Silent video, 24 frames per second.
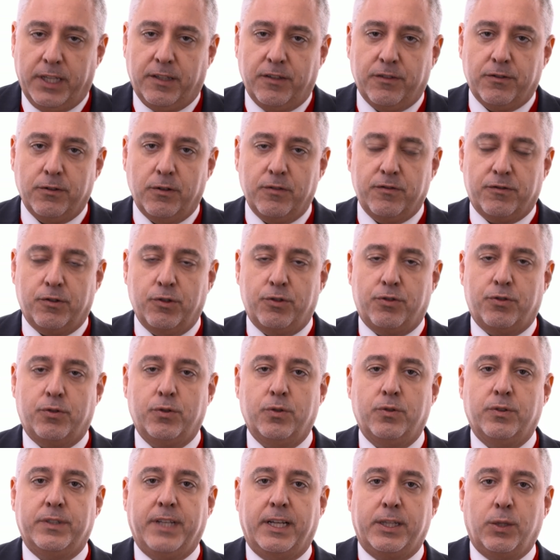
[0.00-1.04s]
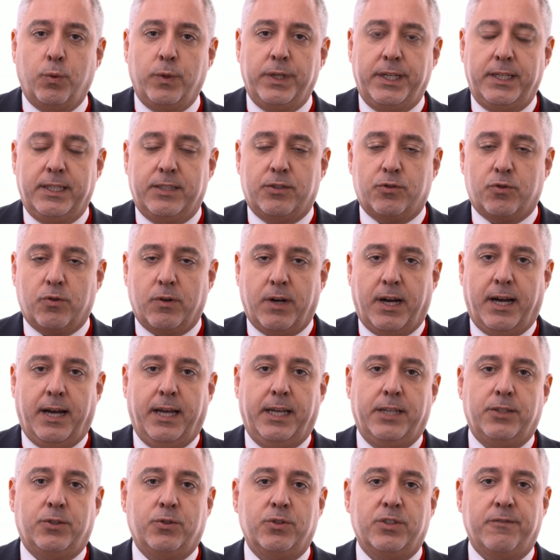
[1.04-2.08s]
is also true that we try
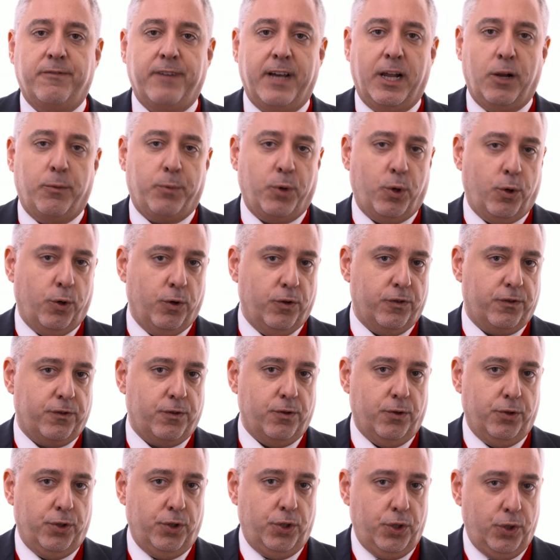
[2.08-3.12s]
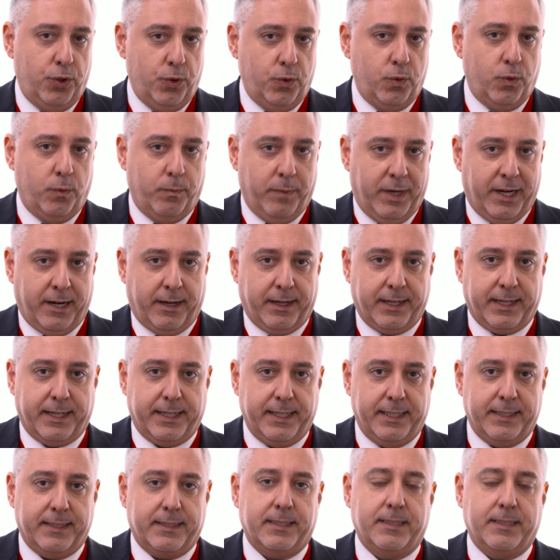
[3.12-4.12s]
to develop also new market,